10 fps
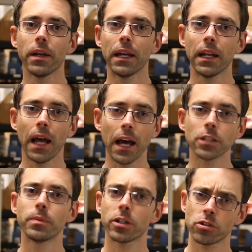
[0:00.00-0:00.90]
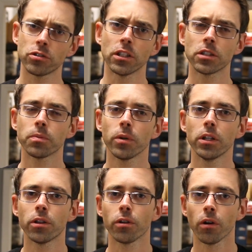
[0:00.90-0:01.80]
It has pictures and it's
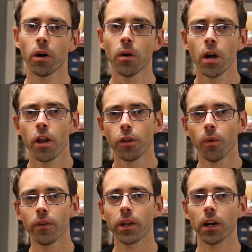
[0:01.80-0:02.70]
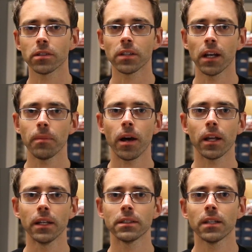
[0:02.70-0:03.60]
pretty thorough. The one thing I'll say about
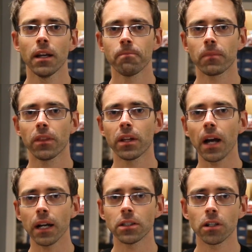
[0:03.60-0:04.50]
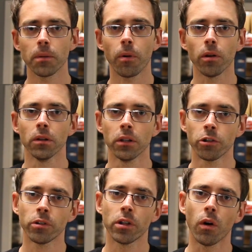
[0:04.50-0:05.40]
it is the guy took apart
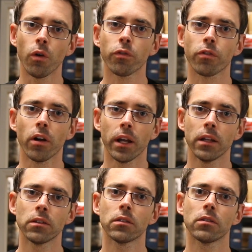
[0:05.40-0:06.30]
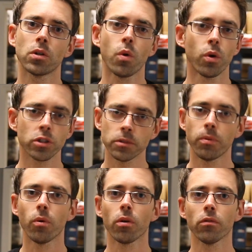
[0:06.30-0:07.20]
literally the whole front end, core
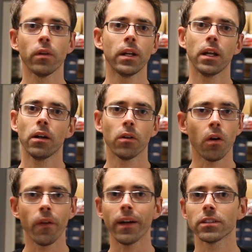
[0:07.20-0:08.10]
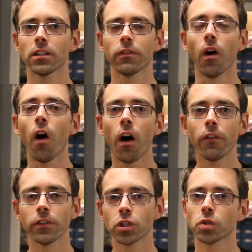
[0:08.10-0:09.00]
support, radiator, all that stuff
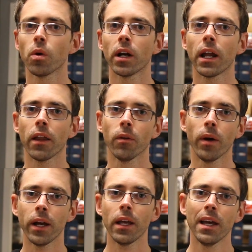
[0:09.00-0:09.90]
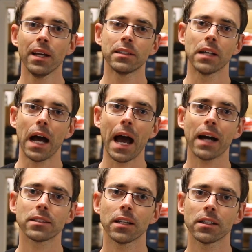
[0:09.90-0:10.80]
off and swung it out of the way to
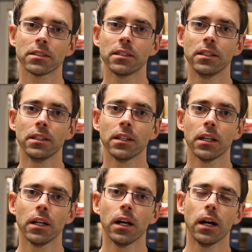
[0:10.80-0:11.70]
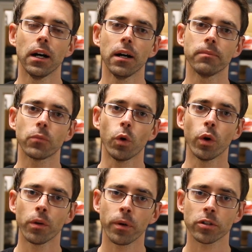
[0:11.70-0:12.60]
access the
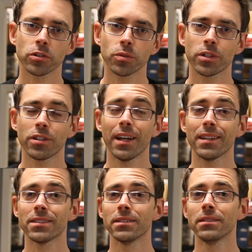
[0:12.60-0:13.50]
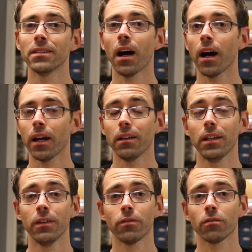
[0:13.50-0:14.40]
oil pressure switch. That is not
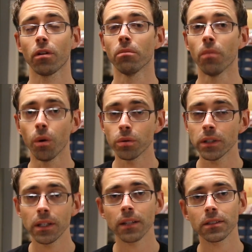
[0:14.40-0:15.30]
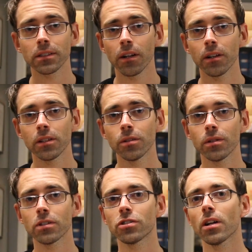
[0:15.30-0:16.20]
even remotely necessary to do
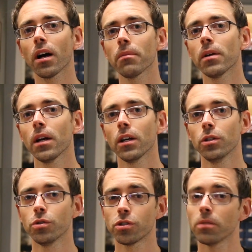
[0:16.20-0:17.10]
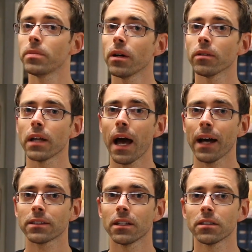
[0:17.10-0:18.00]
this job. You should be able to
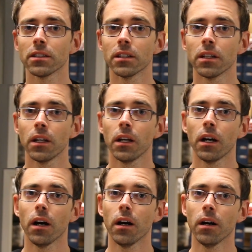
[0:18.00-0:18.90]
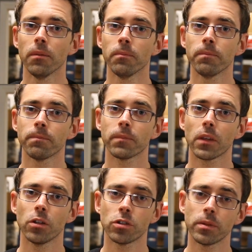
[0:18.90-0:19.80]
access it.
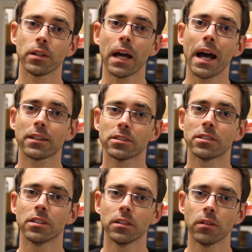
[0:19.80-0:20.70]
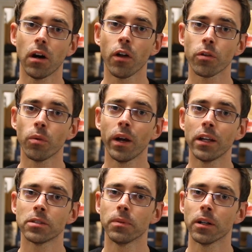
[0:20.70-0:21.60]
You should be able to access it other
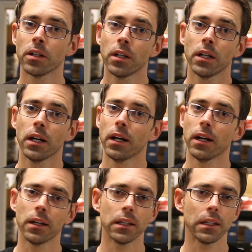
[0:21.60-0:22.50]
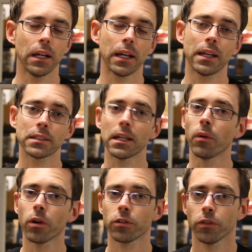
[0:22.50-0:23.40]
ways, but I guess that
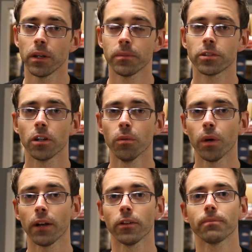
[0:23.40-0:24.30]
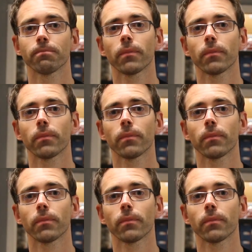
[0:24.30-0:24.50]
worked for him, so whatever.